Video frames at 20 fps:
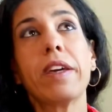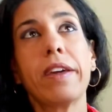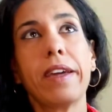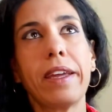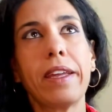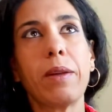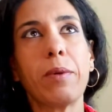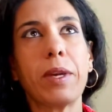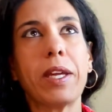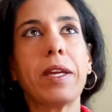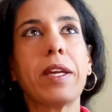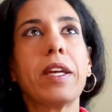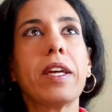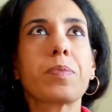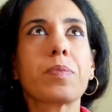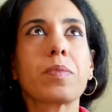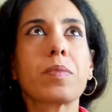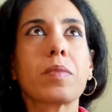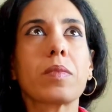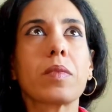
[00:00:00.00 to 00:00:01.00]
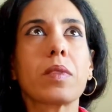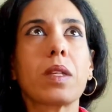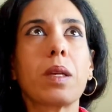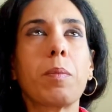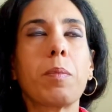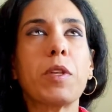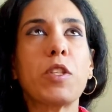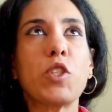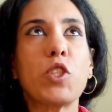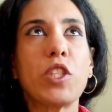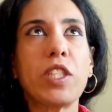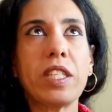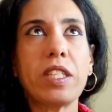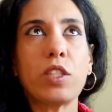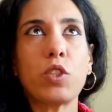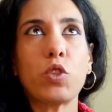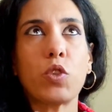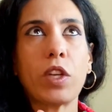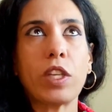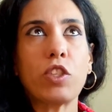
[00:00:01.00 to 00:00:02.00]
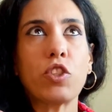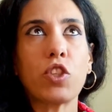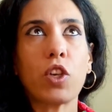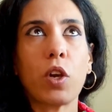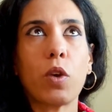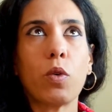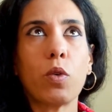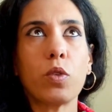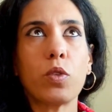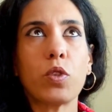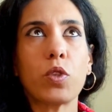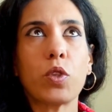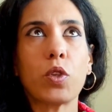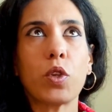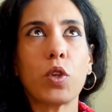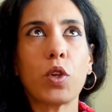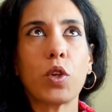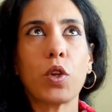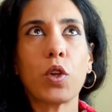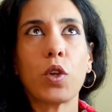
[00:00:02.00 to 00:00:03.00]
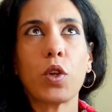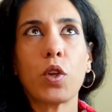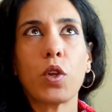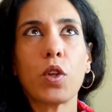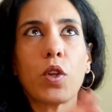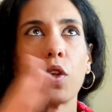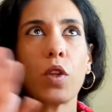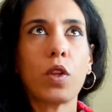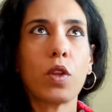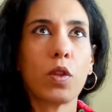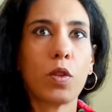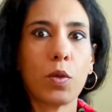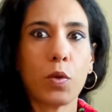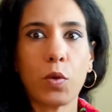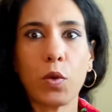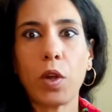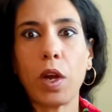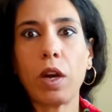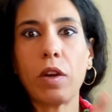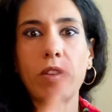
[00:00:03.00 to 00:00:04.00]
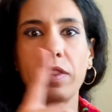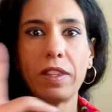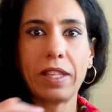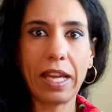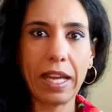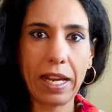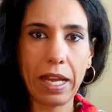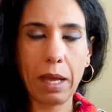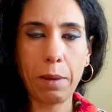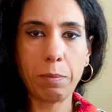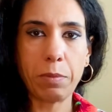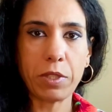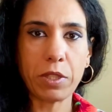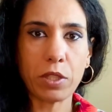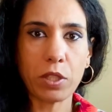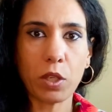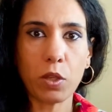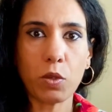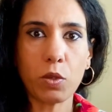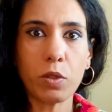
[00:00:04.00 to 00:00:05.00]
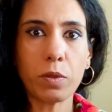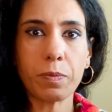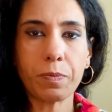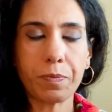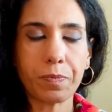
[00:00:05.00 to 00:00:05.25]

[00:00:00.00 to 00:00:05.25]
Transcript: Anyway, but you see the trench coat throughout that episode.